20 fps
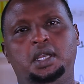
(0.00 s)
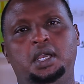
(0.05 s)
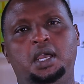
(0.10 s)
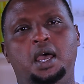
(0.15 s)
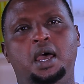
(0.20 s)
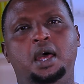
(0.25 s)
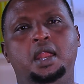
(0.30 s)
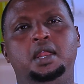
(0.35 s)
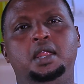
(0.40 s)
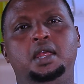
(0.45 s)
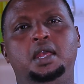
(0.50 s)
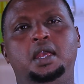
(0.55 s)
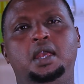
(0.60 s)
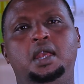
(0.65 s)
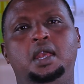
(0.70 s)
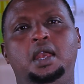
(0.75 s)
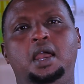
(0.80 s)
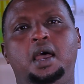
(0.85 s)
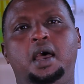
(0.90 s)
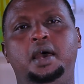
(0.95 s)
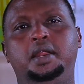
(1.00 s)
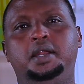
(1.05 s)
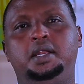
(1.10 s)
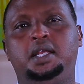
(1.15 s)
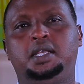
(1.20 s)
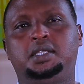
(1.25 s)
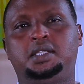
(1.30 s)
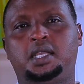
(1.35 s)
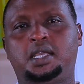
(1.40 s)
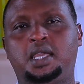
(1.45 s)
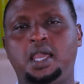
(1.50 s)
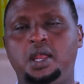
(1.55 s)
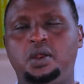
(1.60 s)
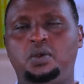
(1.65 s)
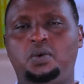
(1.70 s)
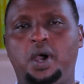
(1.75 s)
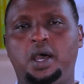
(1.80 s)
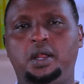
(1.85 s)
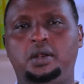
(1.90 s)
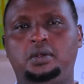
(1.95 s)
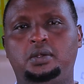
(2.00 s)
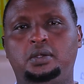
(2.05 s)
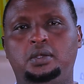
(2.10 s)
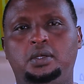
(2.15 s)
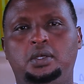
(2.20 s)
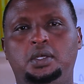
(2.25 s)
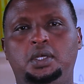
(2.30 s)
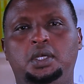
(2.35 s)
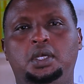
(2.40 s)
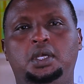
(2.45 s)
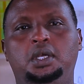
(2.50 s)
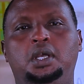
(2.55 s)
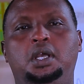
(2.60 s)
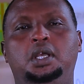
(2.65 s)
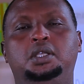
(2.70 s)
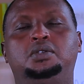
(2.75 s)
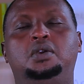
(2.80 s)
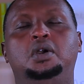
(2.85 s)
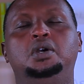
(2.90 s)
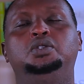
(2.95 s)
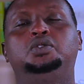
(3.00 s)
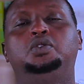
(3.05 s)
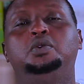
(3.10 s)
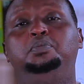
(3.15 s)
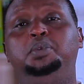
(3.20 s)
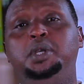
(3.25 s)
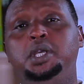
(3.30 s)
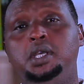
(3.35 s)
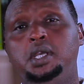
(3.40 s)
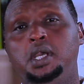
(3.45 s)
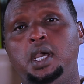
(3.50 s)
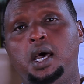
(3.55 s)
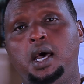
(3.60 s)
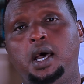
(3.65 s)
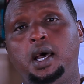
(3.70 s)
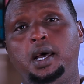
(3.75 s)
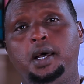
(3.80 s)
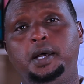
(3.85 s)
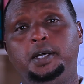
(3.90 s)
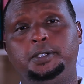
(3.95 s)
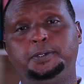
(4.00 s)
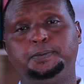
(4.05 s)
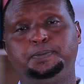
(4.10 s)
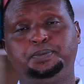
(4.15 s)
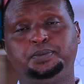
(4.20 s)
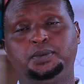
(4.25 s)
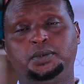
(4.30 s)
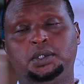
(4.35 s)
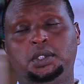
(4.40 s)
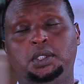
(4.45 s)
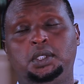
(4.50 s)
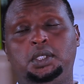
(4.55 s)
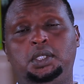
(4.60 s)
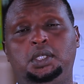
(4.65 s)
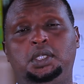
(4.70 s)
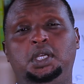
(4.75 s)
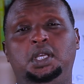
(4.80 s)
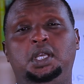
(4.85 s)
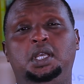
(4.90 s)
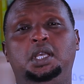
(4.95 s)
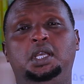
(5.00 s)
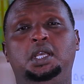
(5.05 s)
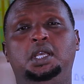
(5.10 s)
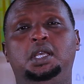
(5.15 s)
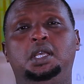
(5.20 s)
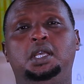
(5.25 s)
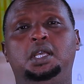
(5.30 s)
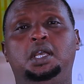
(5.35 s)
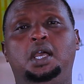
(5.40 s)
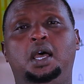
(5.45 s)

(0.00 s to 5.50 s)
And the second one is going to be the